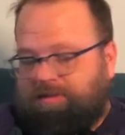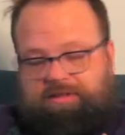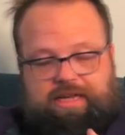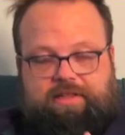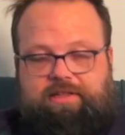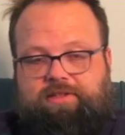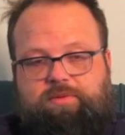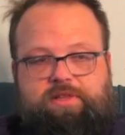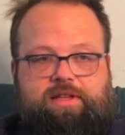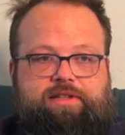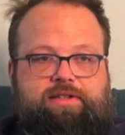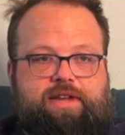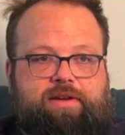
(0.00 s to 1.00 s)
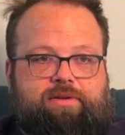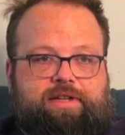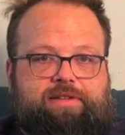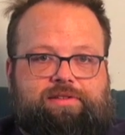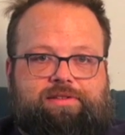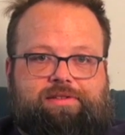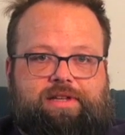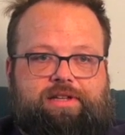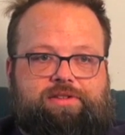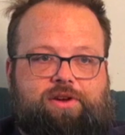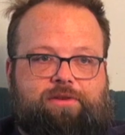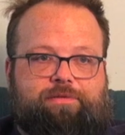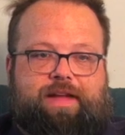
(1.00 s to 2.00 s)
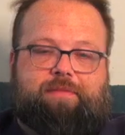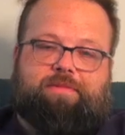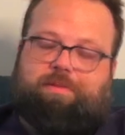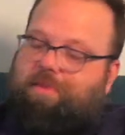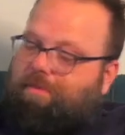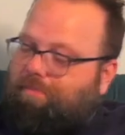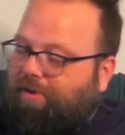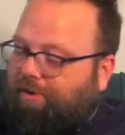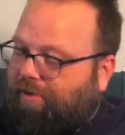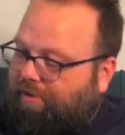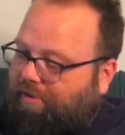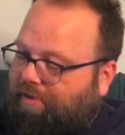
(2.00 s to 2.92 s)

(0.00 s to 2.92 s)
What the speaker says: Declan's with us now. He's our family member.